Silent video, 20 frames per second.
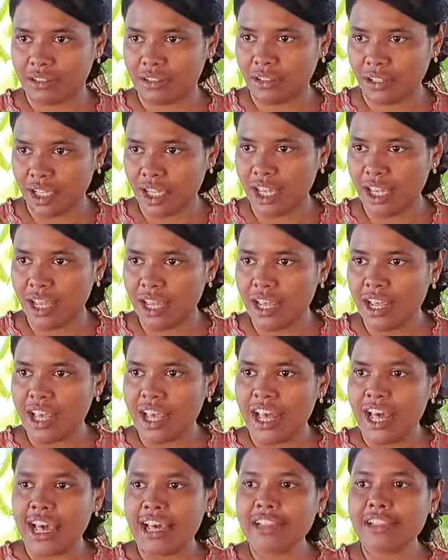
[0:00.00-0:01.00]
Okay?
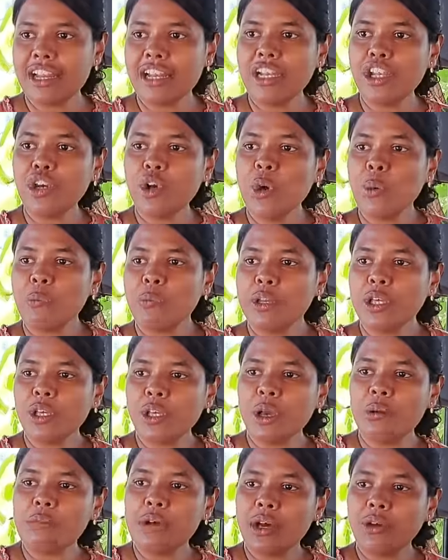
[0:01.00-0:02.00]
And then you're opening
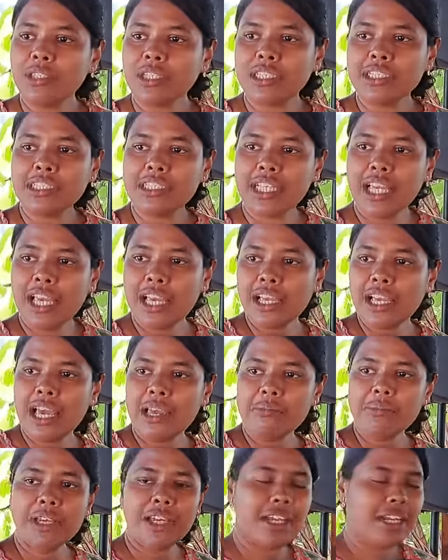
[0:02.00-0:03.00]
your mouth and saying,
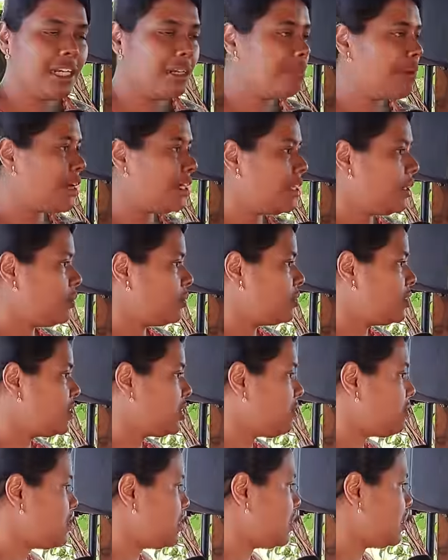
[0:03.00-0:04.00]
I'm healed by the wounds
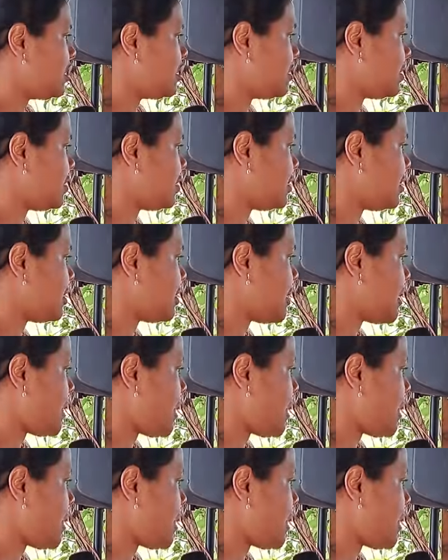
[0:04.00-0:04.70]
of Jesus.